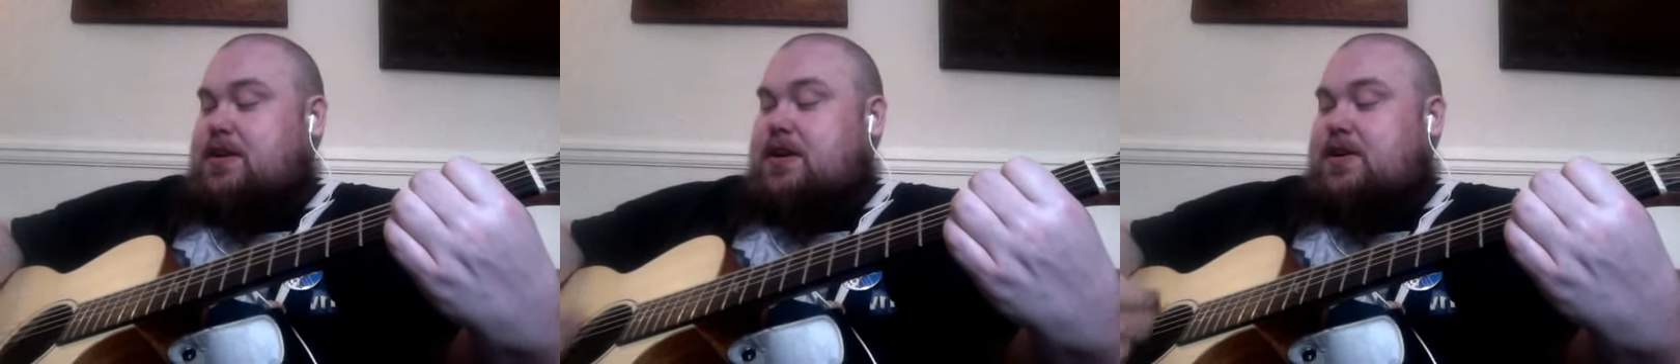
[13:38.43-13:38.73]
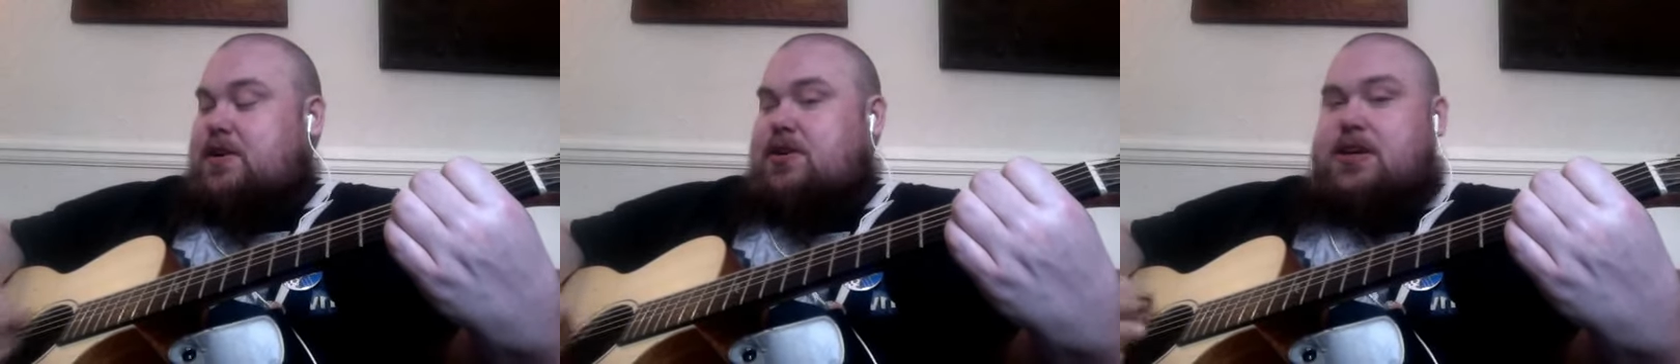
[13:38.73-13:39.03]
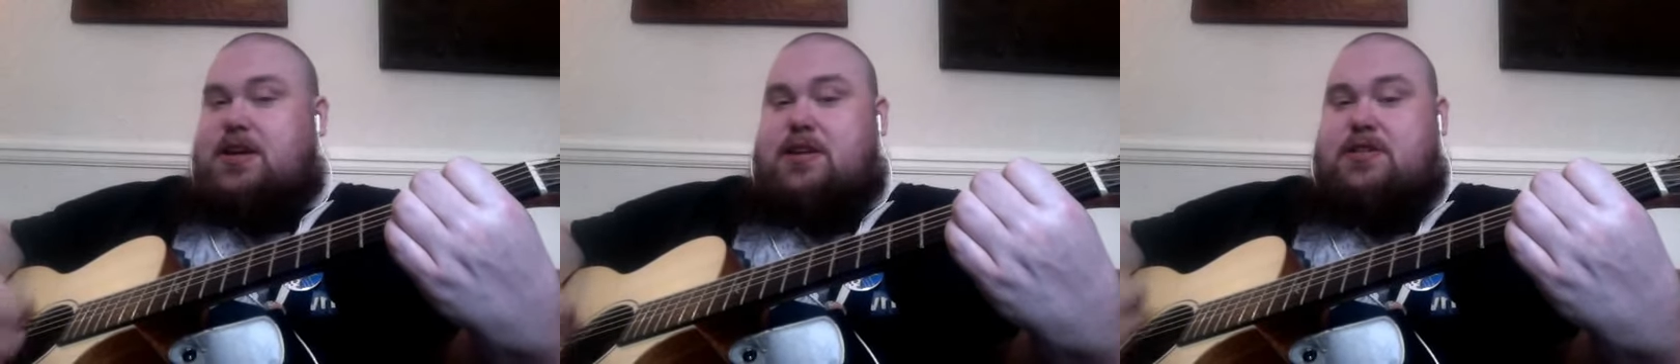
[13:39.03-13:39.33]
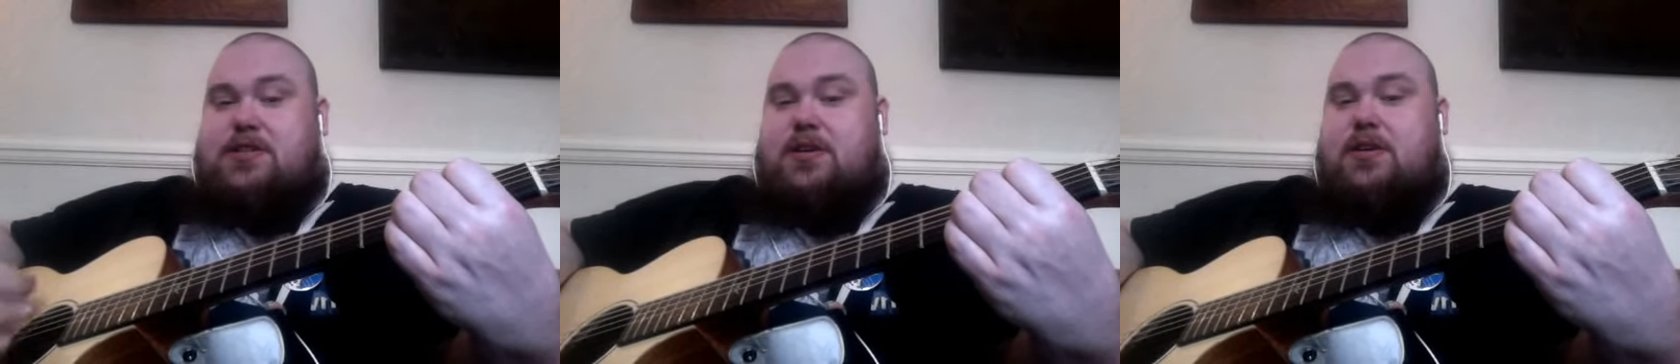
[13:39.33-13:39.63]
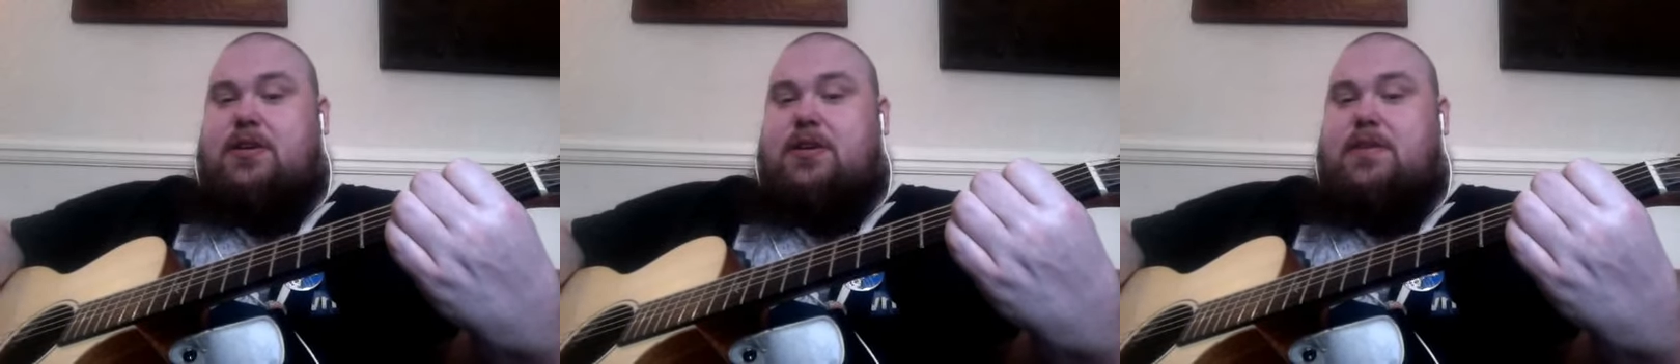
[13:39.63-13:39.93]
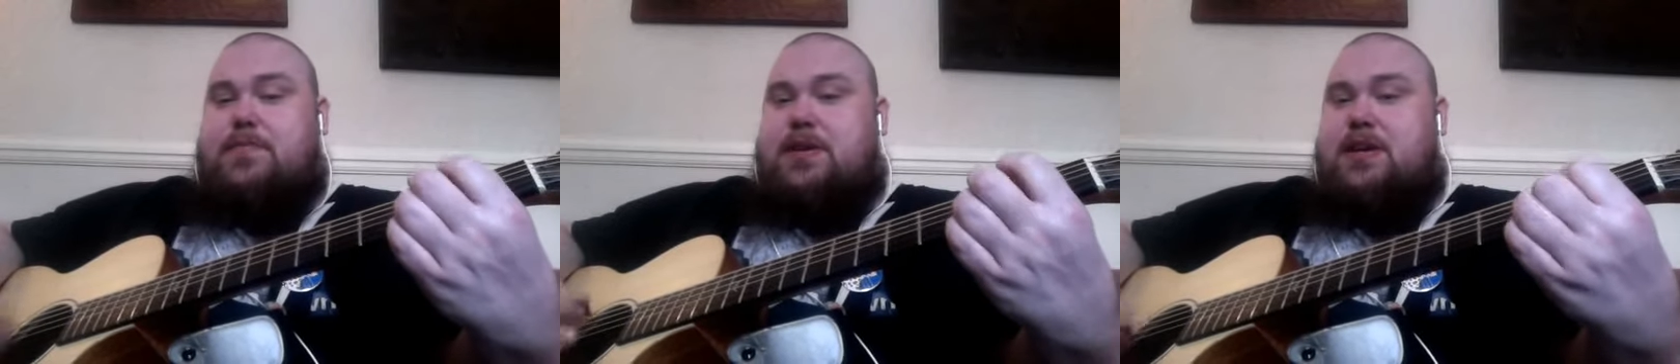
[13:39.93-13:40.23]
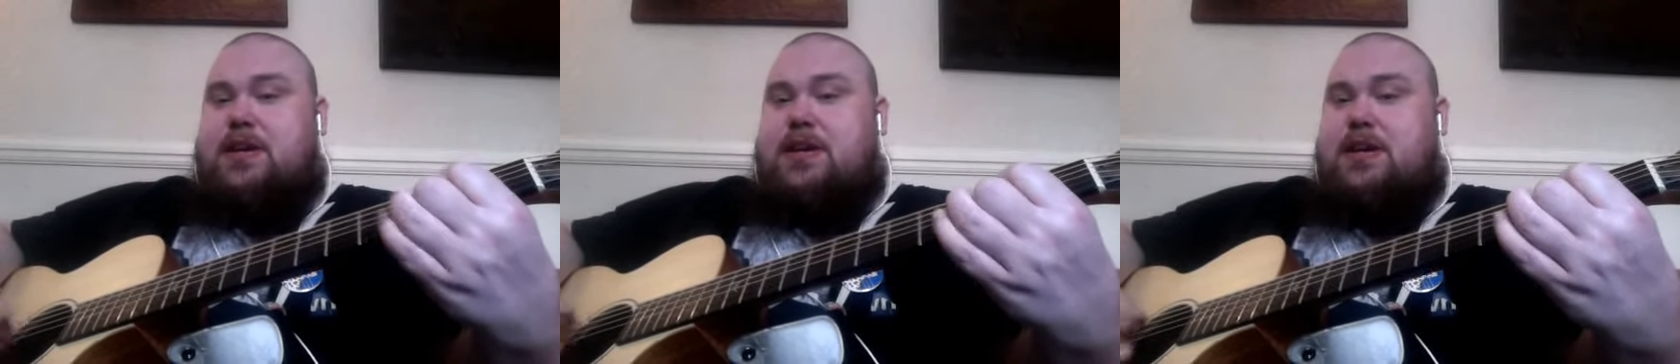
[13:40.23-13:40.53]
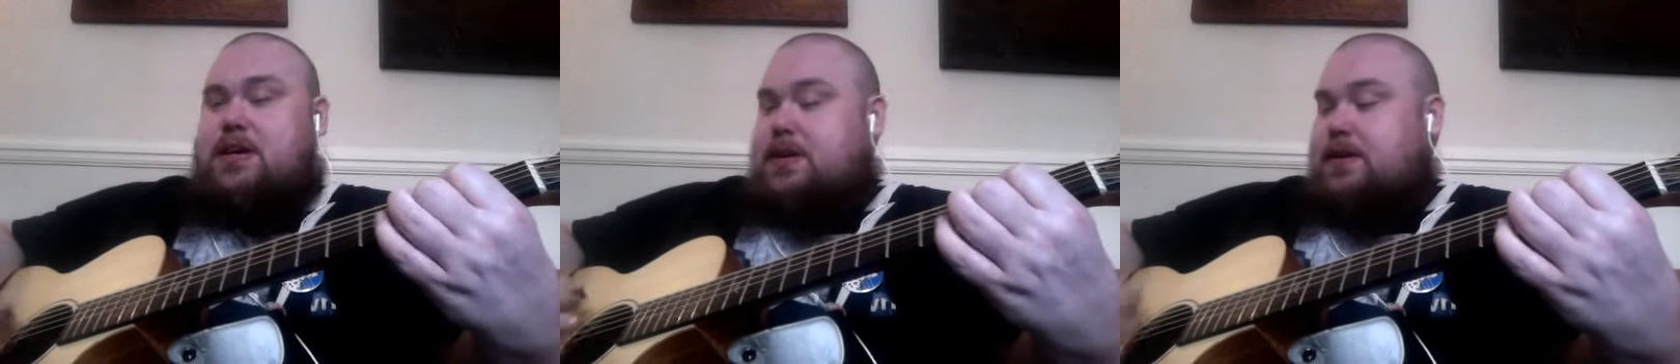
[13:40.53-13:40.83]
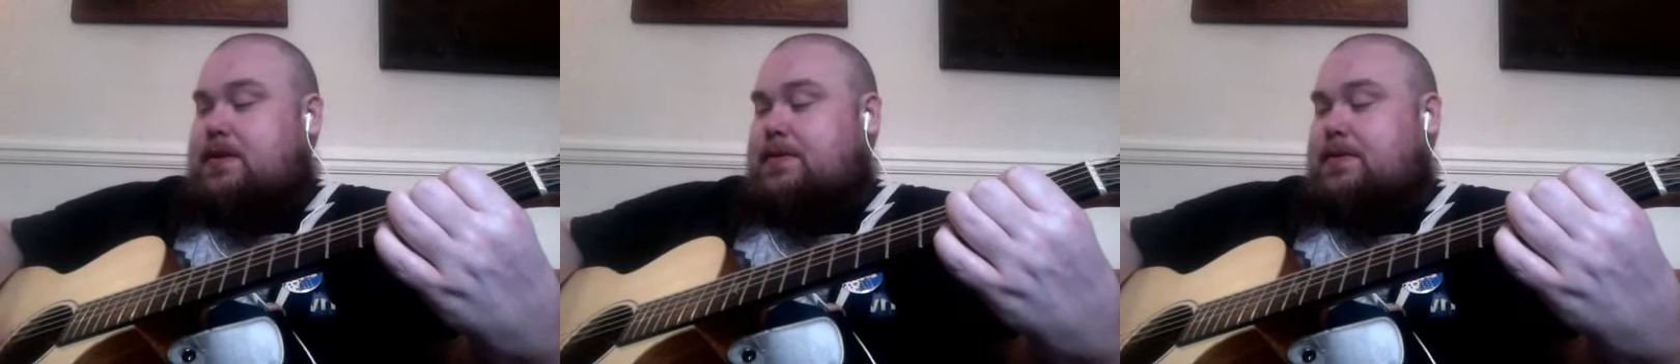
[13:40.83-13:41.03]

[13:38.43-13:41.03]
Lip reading: How long it's gonna be